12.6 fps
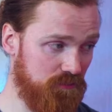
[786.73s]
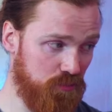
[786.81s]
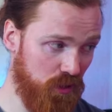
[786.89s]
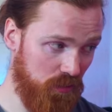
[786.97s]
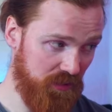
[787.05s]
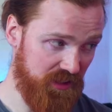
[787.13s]

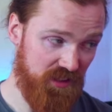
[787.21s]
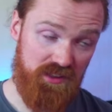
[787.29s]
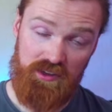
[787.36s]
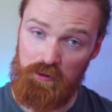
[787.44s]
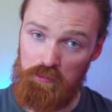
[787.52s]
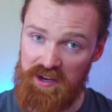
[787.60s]
probably
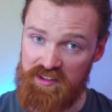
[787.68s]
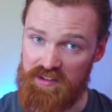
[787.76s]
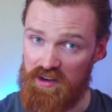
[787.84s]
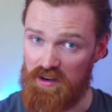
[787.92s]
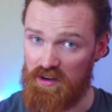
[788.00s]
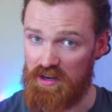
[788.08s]

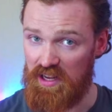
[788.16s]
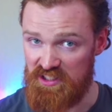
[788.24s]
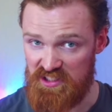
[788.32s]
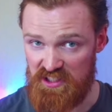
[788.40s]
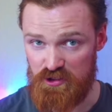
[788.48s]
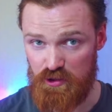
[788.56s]
Betor
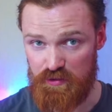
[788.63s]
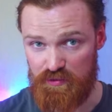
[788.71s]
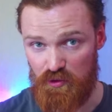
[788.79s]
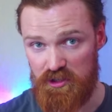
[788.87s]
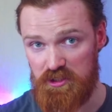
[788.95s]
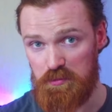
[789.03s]
Ancestor's
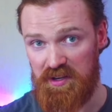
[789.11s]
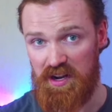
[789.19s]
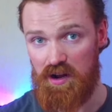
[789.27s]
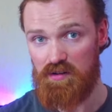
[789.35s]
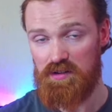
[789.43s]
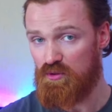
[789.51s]
Voice by now.